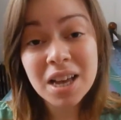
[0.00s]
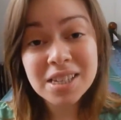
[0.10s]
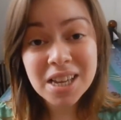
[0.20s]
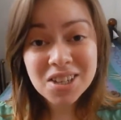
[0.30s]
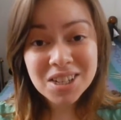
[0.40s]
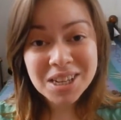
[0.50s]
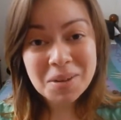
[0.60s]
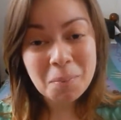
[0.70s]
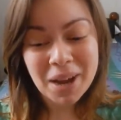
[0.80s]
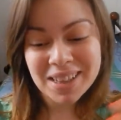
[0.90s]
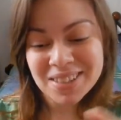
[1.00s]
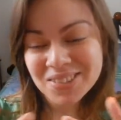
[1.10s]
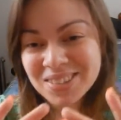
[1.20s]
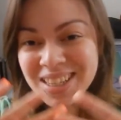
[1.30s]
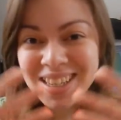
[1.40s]
essentially my
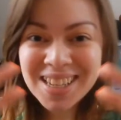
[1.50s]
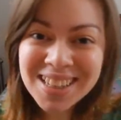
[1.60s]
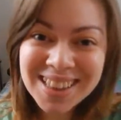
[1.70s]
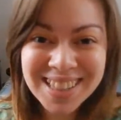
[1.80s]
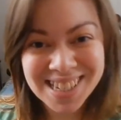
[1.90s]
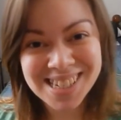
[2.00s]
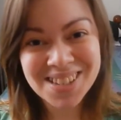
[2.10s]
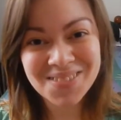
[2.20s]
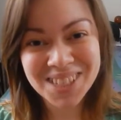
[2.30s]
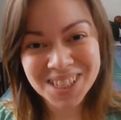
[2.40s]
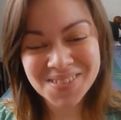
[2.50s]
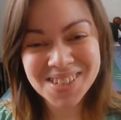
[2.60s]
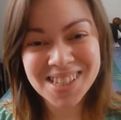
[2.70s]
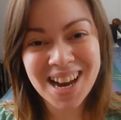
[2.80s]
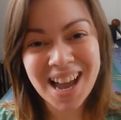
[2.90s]
little list of
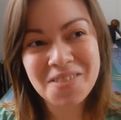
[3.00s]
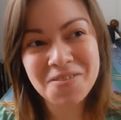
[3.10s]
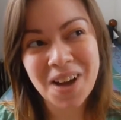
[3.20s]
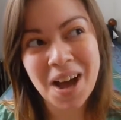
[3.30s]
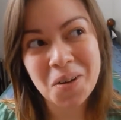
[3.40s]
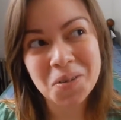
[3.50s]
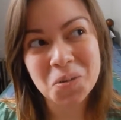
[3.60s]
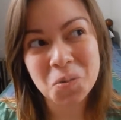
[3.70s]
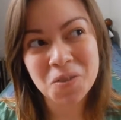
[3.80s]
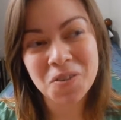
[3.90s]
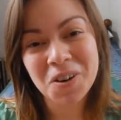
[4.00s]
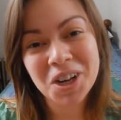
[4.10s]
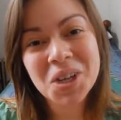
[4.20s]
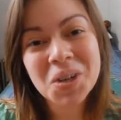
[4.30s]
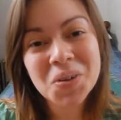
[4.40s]
gifts that I found were very
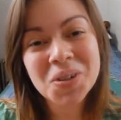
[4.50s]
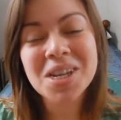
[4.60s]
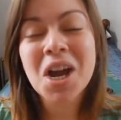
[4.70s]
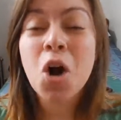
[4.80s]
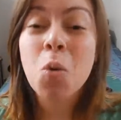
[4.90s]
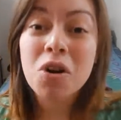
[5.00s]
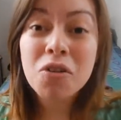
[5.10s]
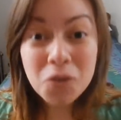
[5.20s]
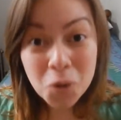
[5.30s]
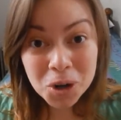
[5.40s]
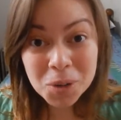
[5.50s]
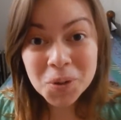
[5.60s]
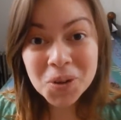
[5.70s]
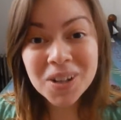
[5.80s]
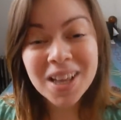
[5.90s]
cute, were
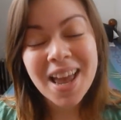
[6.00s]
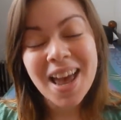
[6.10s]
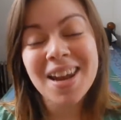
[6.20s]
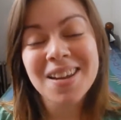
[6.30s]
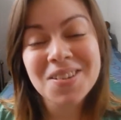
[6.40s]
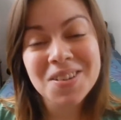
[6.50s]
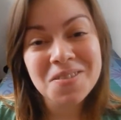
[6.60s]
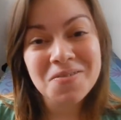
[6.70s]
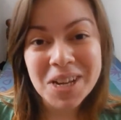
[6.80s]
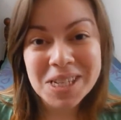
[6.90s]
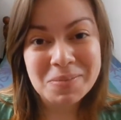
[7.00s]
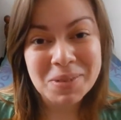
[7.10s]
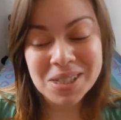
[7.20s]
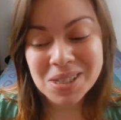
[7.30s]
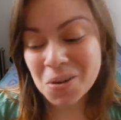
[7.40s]
affordable, and a good
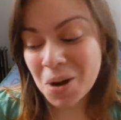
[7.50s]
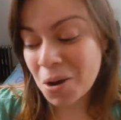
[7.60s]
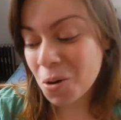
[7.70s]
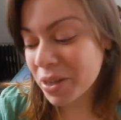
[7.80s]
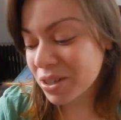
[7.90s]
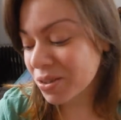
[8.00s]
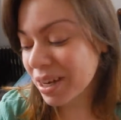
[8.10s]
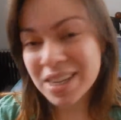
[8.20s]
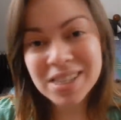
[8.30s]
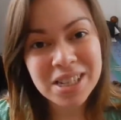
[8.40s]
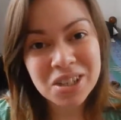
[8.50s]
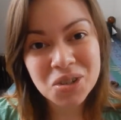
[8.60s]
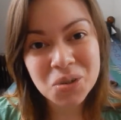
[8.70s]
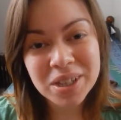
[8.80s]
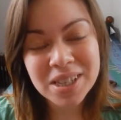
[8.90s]
investment. So I hope that you guys
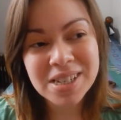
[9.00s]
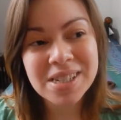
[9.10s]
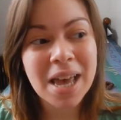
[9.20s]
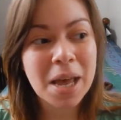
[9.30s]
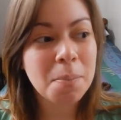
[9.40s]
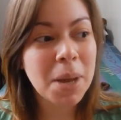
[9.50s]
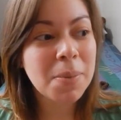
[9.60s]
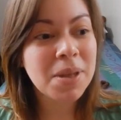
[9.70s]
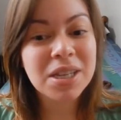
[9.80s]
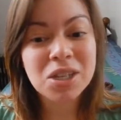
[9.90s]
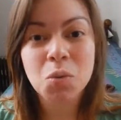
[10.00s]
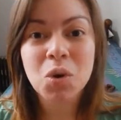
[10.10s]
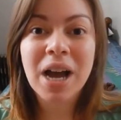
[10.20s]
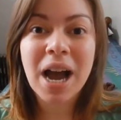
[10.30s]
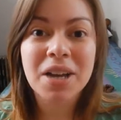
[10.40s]
enjoy this, and maybe this
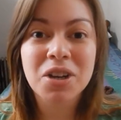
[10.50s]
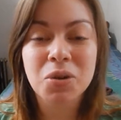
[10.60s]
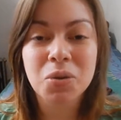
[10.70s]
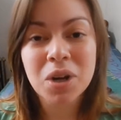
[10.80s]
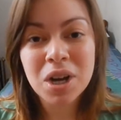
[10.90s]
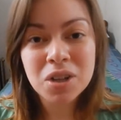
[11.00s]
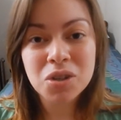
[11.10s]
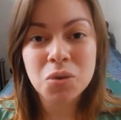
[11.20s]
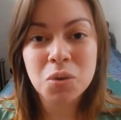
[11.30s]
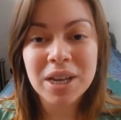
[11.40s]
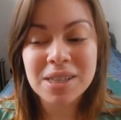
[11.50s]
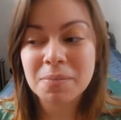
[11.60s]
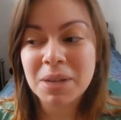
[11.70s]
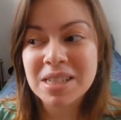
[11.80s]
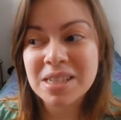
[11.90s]
will guide you to get
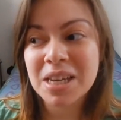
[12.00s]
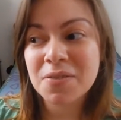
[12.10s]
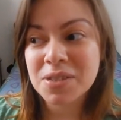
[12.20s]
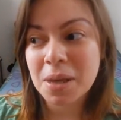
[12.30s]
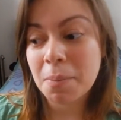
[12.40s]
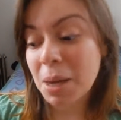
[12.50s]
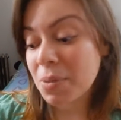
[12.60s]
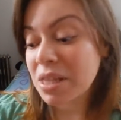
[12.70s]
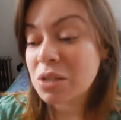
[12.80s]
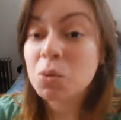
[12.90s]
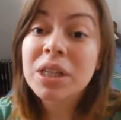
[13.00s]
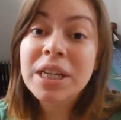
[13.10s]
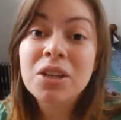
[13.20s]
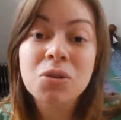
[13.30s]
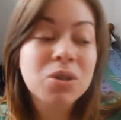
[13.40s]
some nice gifts, and maybe this will
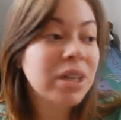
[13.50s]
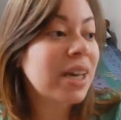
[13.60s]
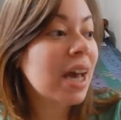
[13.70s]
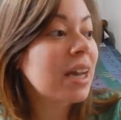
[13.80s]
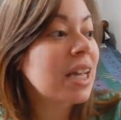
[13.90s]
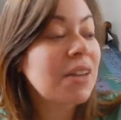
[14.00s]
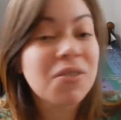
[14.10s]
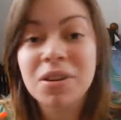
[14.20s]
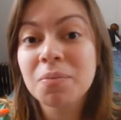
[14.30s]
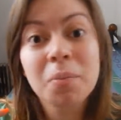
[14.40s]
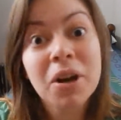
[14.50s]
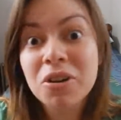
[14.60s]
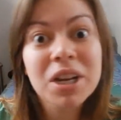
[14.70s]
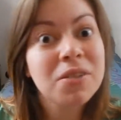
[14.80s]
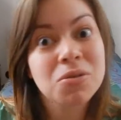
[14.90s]
lead you to get even
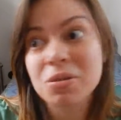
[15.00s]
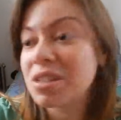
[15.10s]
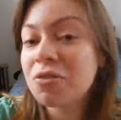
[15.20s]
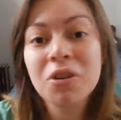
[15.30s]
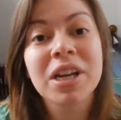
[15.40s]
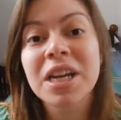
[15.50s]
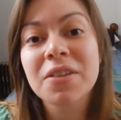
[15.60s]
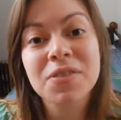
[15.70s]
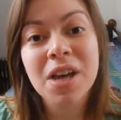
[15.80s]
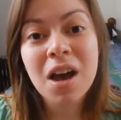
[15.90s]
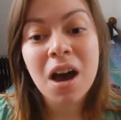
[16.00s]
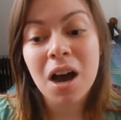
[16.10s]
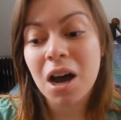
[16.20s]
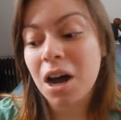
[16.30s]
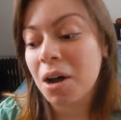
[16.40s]
better gifts or different gifts,
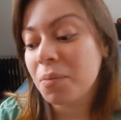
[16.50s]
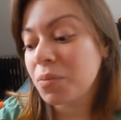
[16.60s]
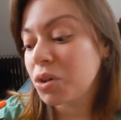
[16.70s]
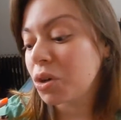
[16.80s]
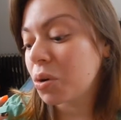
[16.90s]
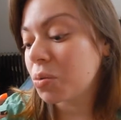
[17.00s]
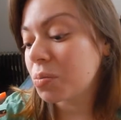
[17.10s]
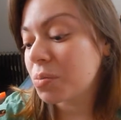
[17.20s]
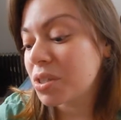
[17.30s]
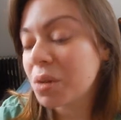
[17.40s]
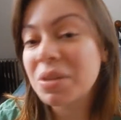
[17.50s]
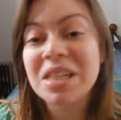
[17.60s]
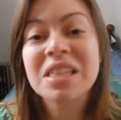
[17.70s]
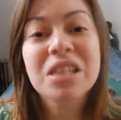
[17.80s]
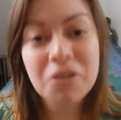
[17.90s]
you know,
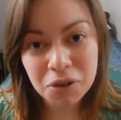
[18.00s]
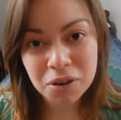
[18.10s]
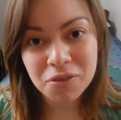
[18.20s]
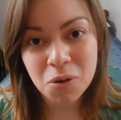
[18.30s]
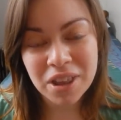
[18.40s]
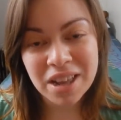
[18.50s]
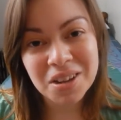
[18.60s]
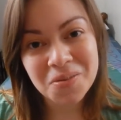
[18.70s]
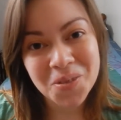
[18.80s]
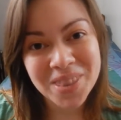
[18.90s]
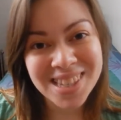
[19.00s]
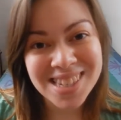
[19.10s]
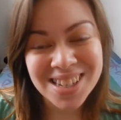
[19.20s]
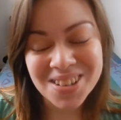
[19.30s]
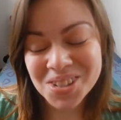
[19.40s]
something different for that loved one
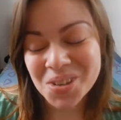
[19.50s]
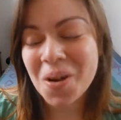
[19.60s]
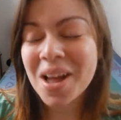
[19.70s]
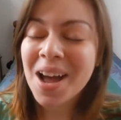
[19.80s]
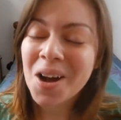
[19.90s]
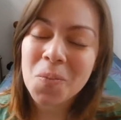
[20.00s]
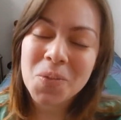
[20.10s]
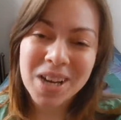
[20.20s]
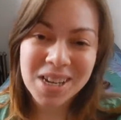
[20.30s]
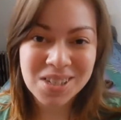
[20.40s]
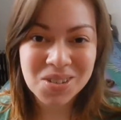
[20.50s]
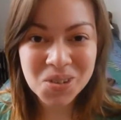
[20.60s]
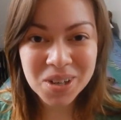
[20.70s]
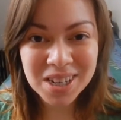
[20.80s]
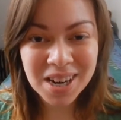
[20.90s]
this year. So I hope you guys
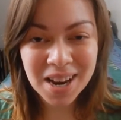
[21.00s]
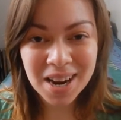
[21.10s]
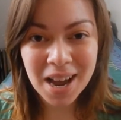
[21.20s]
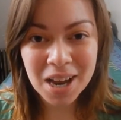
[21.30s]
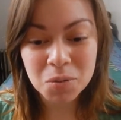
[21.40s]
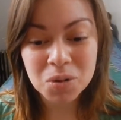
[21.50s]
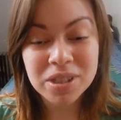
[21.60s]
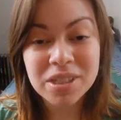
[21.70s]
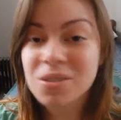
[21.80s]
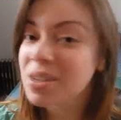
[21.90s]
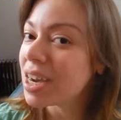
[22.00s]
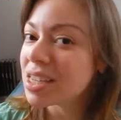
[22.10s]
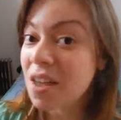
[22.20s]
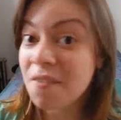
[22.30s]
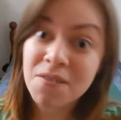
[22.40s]
enjoyed it, and I will see you
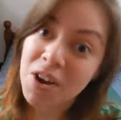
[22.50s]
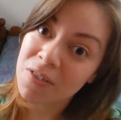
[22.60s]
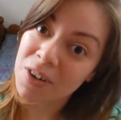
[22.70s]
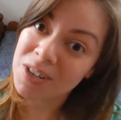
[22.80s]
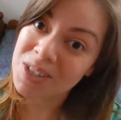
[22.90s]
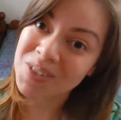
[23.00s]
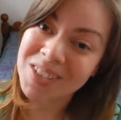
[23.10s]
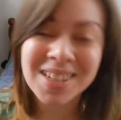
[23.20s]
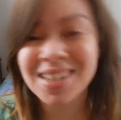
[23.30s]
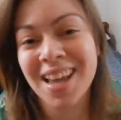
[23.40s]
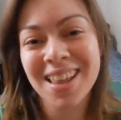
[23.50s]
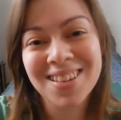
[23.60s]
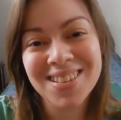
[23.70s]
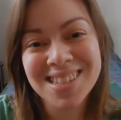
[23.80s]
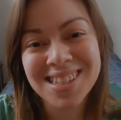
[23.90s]
guys very, very soon.
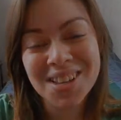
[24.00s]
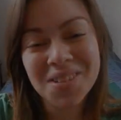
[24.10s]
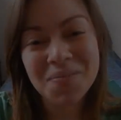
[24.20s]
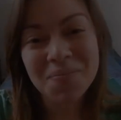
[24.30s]
Adios.